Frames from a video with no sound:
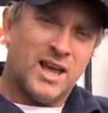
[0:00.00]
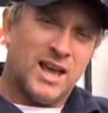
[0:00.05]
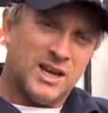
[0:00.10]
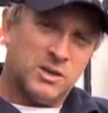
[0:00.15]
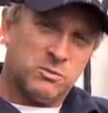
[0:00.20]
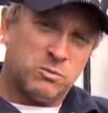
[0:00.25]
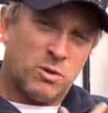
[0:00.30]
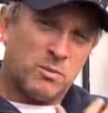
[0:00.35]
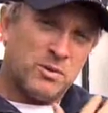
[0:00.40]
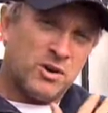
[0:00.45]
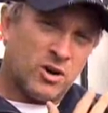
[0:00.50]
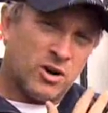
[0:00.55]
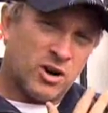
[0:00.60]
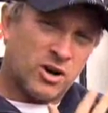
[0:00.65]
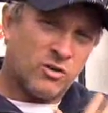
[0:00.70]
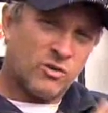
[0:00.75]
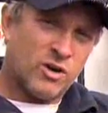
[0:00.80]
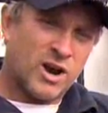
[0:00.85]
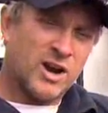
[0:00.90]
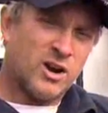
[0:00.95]
it's probably not a
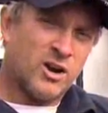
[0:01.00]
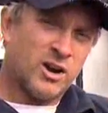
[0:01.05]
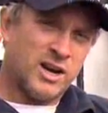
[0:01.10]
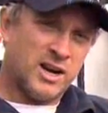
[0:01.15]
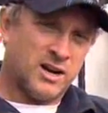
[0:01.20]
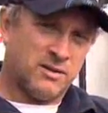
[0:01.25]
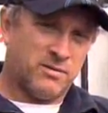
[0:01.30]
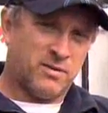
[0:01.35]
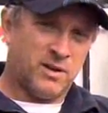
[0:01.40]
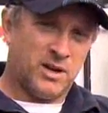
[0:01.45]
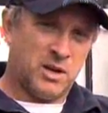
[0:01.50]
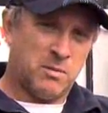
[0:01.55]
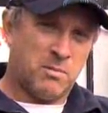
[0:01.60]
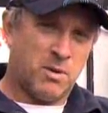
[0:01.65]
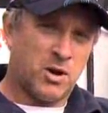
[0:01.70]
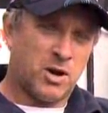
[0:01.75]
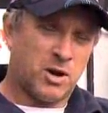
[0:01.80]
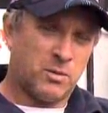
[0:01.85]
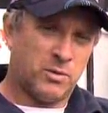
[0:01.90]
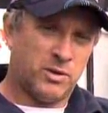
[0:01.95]
great idea to fill your
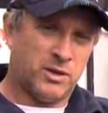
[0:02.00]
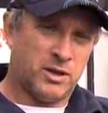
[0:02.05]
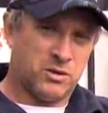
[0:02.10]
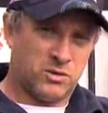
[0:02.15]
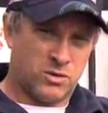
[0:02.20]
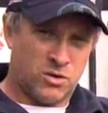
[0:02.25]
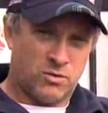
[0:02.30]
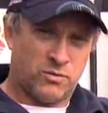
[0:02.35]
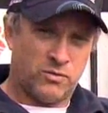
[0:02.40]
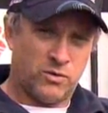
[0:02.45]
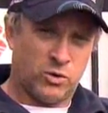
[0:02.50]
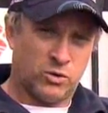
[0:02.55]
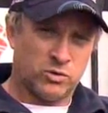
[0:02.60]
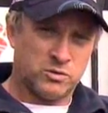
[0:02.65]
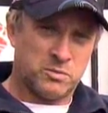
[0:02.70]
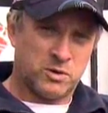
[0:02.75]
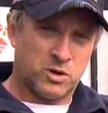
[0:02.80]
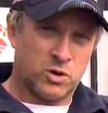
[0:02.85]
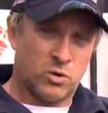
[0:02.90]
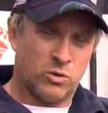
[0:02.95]
boat up with ethanol fuels
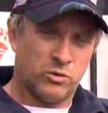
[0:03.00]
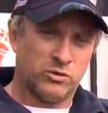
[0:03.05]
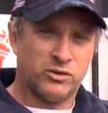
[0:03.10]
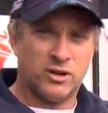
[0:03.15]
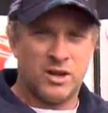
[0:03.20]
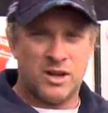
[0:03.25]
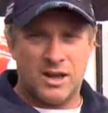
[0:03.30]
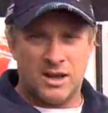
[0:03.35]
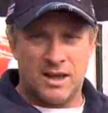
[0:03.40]
because